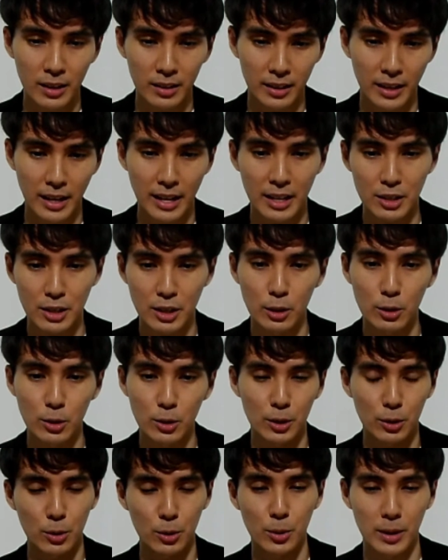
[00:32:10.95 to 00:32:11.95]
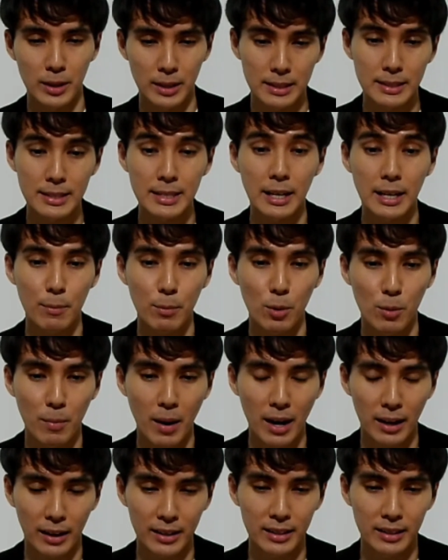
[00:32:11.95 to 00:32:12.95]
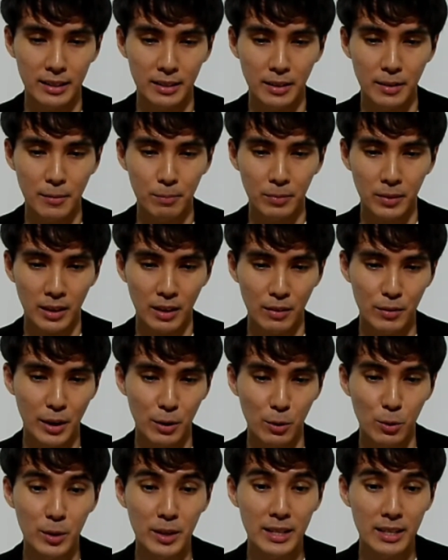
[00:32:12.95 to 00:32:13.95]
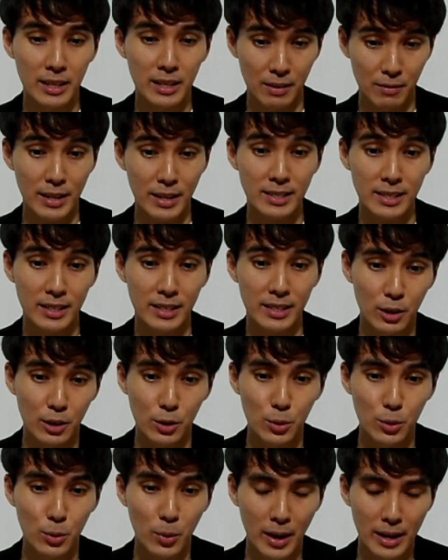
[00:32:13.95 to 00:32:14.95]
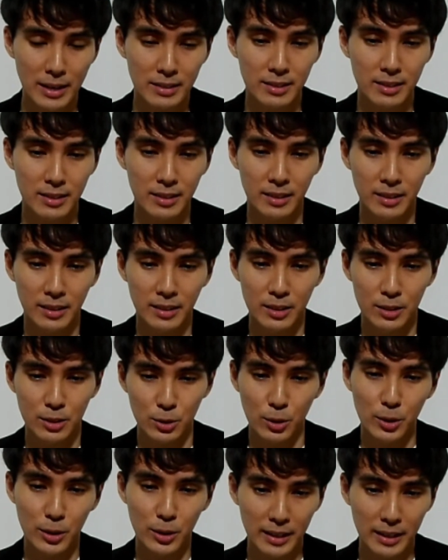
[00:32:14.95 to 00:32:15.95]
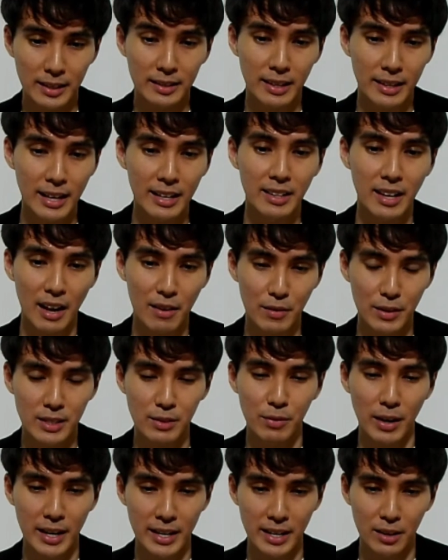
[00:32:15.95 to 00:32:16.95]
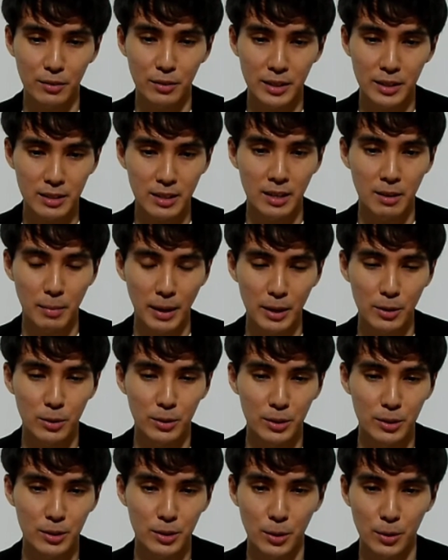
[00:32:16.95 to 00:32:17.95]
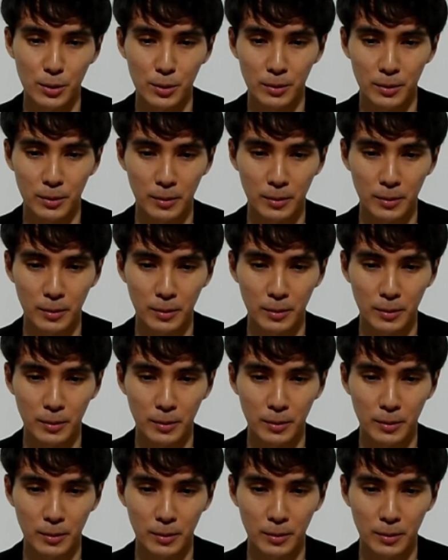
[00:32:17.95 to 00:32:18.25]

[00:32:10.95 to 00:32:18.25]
Can actually look into the Singapore market if they are only invested in the US. So they can diversify their risk by doing so.